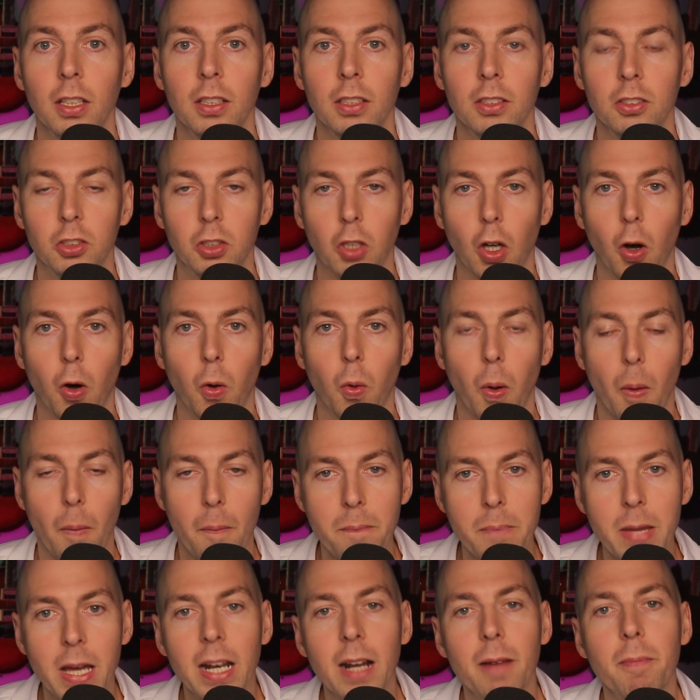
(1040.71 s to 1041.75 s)
So
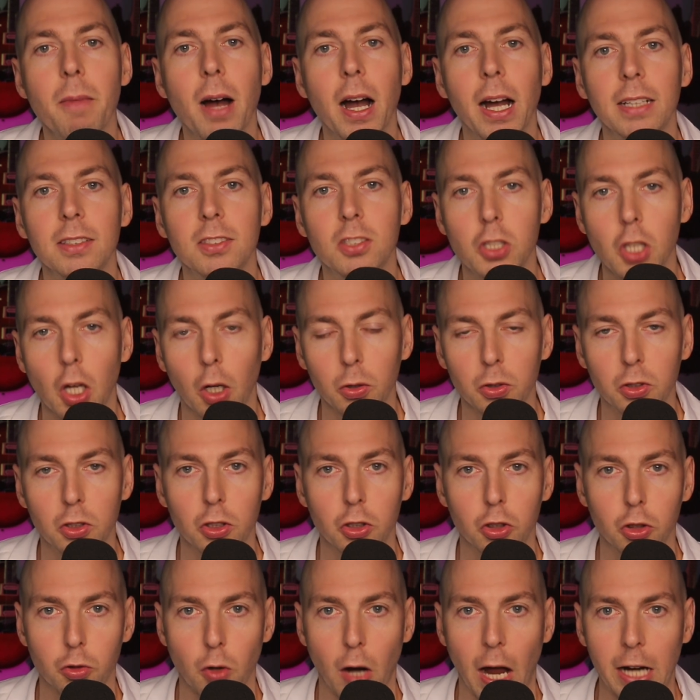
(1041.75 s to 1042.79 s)
minimize those
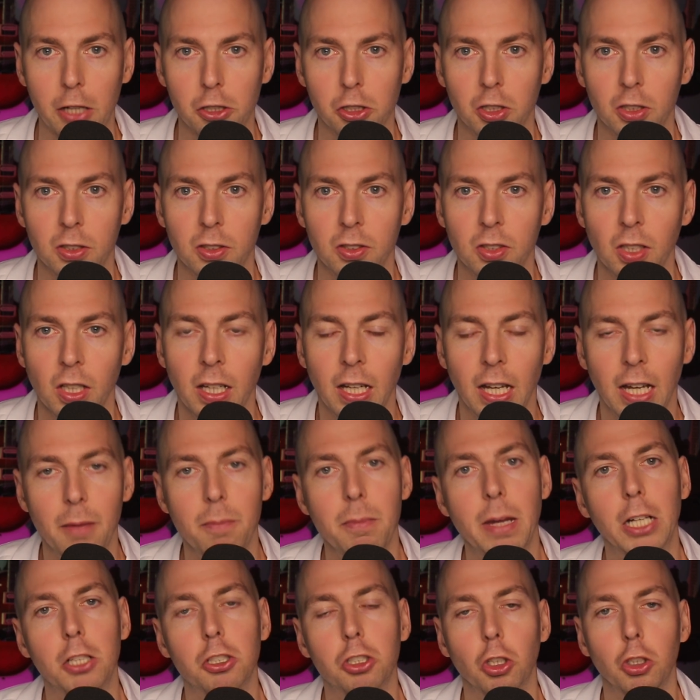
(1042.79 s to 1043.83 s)
distractions and
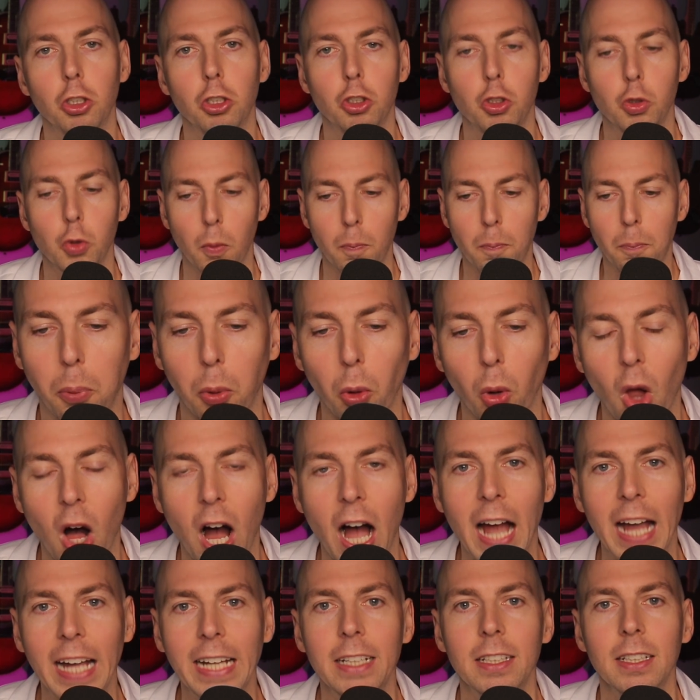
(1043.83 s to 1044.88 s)
make sure you do a
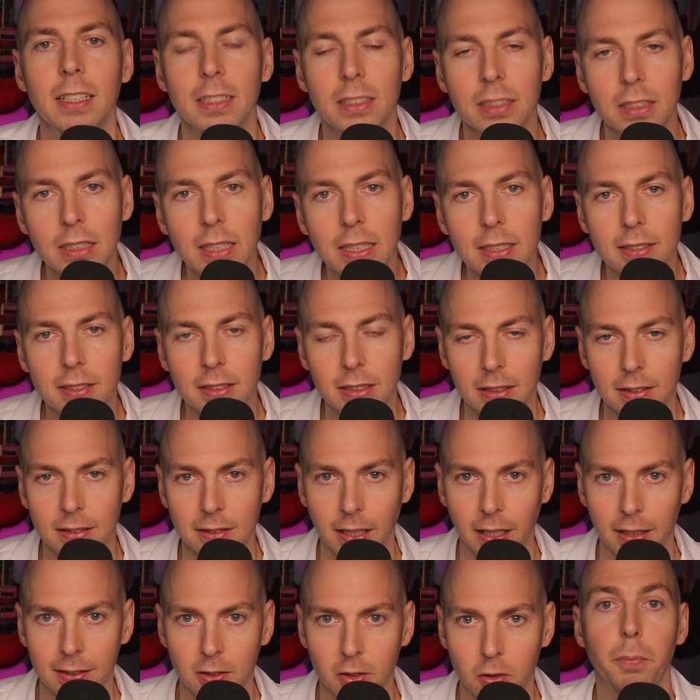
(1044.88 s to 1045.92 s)
blind listening
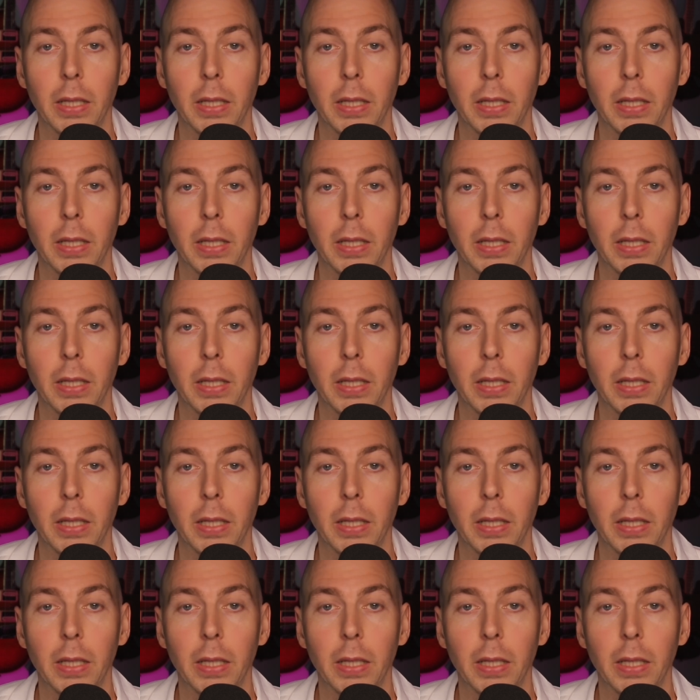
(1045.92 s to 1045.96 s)
test,